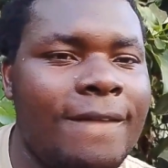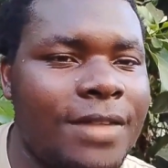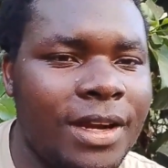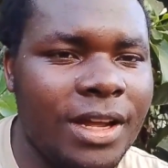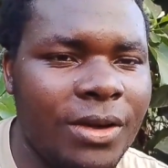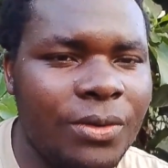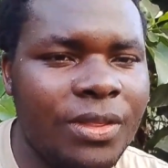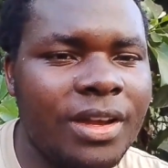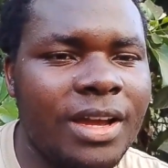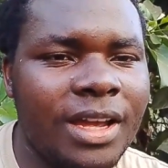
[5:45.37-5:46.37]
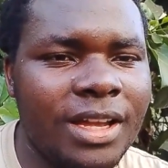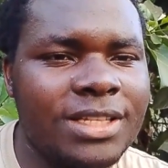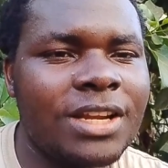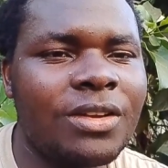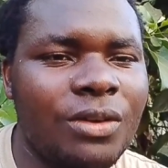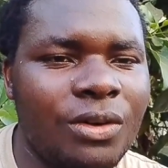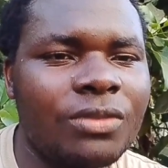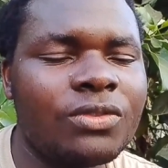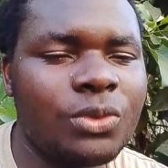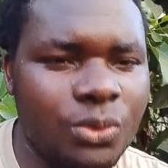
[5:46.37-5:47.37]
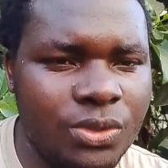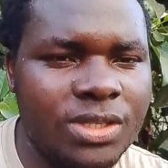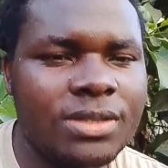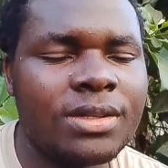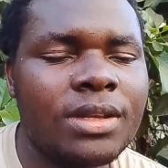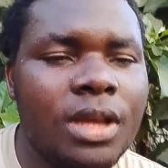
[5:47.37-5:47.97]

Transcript: Even now, the guy has a lot of goons.